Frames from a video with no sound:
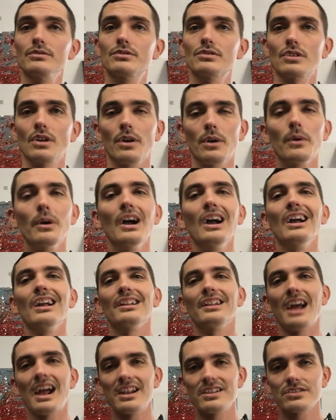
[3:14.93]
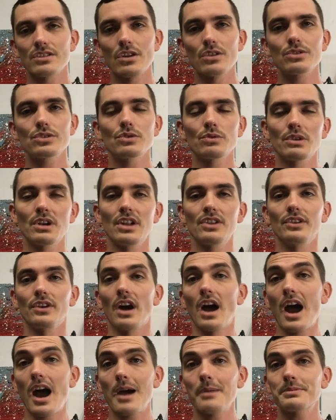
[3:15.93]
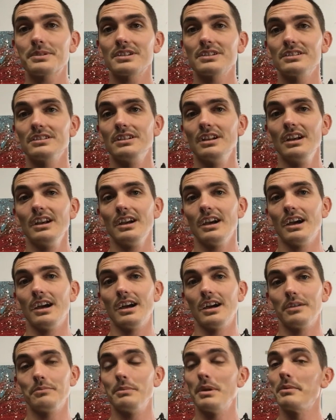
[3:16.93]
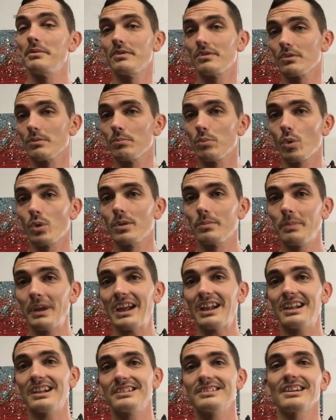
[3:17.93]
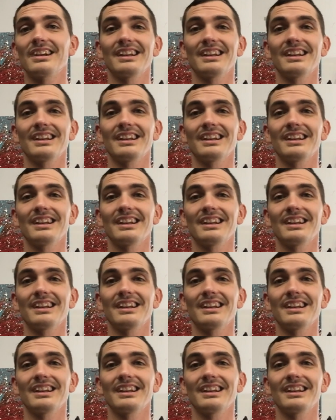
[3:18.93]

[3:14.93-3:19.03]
So that is also another option, uh, maybe for poured paintings.